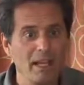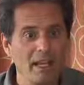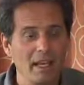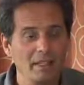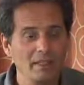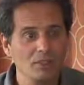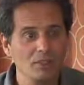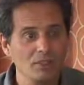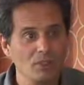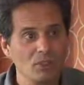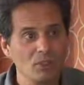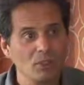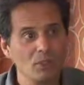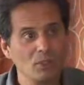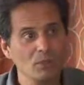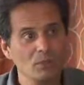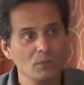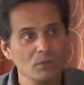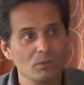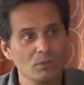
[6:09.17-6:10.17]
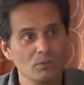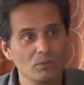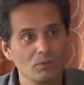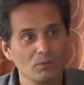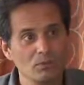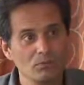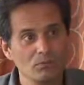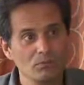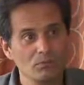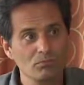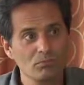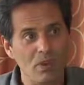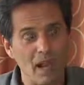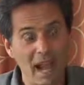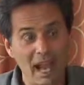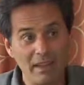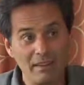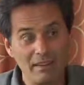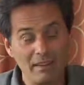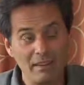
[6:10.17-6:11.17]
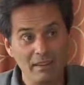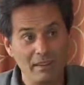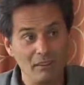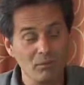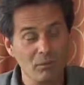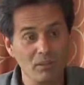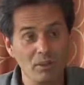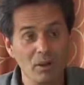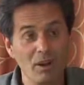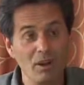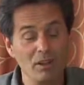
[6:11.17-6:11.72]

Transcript: And so I think that